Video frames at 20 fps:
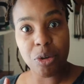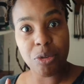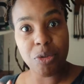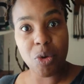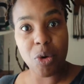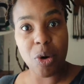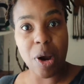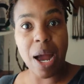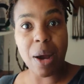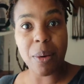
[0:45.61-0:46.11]
or
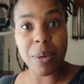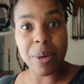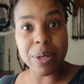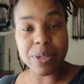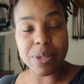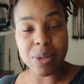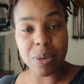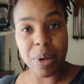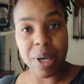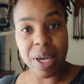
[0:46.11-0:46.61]
4
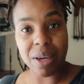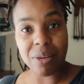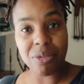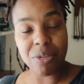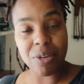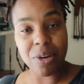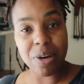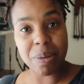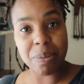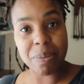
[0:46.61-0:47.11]
hours away
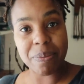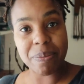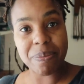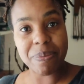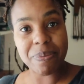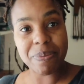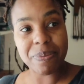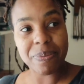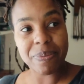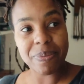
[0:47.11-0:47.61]
from